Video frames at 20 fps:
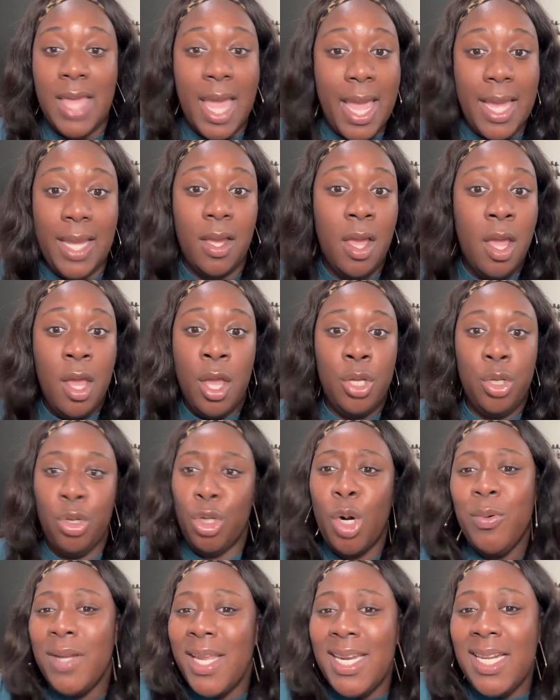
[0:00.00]
Like, you
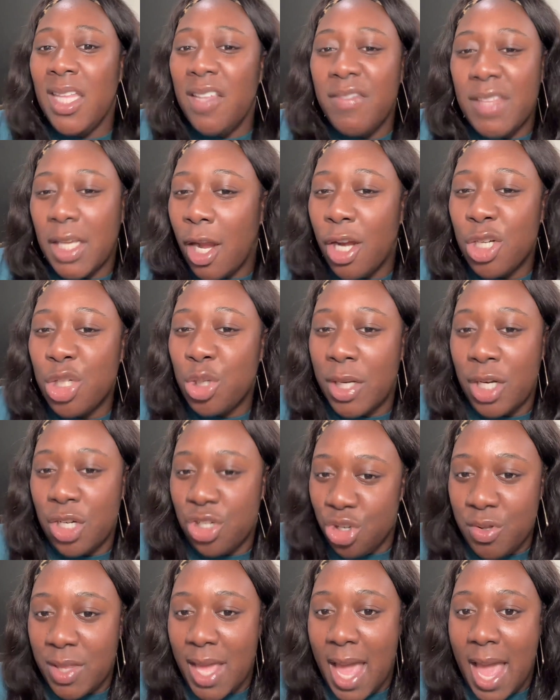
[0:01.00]
don't need to leave the country to
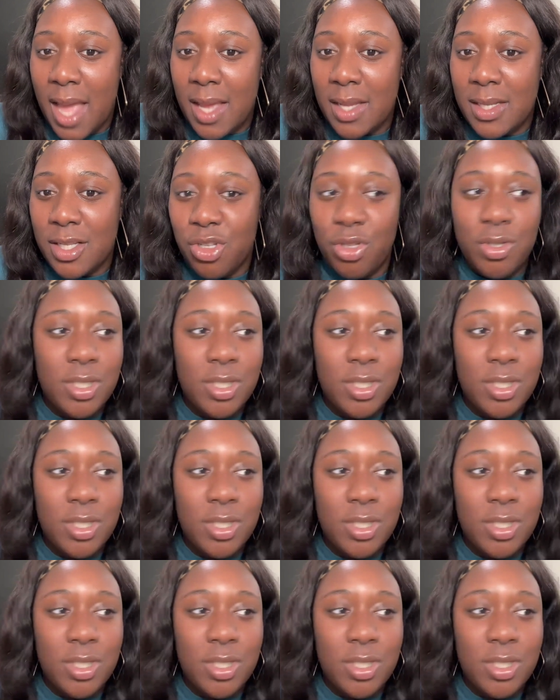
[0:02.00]
do that.